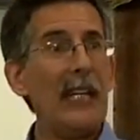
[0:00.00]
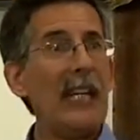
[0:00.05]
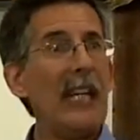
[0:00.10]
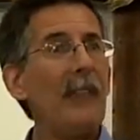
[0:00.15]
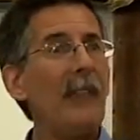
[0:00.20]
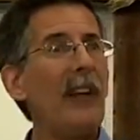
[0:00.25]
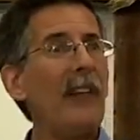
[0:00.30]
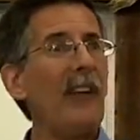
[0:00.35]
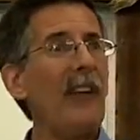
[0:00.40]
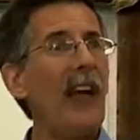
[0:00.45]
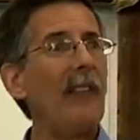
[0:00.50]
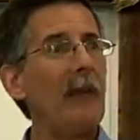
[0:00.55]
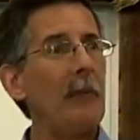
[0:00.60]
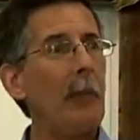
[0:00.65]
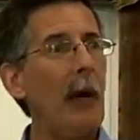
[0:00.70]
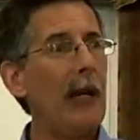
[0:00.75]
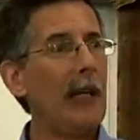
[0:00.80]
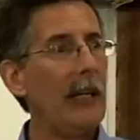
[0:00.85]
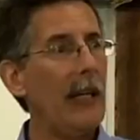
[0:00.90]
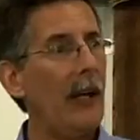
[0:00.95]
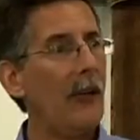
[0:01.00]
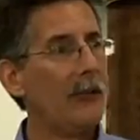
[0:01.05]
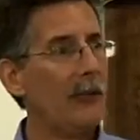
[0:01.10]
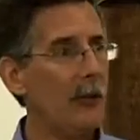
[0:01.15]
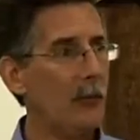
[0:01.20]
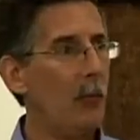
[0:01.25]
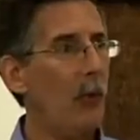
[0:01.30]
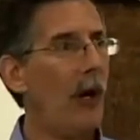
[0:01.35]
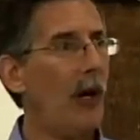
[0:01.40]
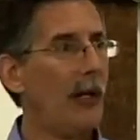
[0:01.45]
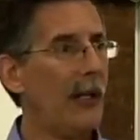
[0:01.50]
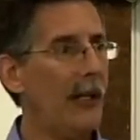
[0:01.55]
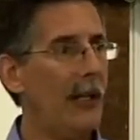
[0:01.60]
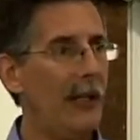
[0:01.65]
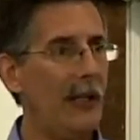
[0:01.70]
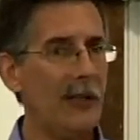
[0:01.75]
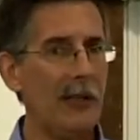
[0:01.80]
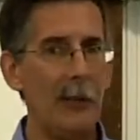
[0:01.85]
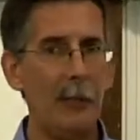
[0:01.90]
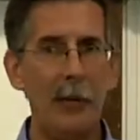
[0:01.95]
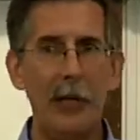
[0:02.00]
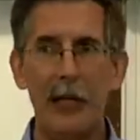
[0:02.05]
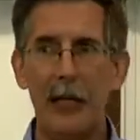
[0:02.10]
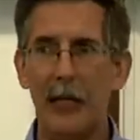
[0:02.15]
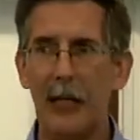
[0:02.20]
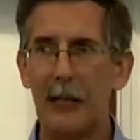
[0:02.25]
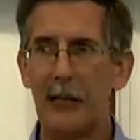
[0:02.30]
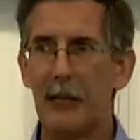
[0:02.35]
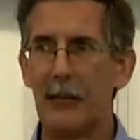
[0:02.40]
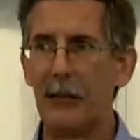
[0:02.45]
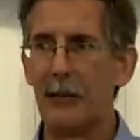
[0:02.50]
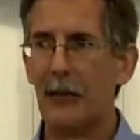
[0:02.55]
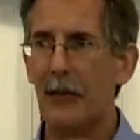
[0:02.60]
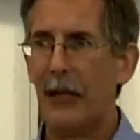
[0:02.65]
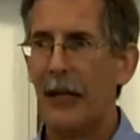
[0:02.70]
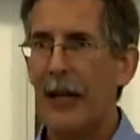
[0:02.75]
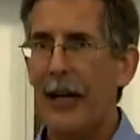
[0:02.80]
even if everybody else is walking in disobedience.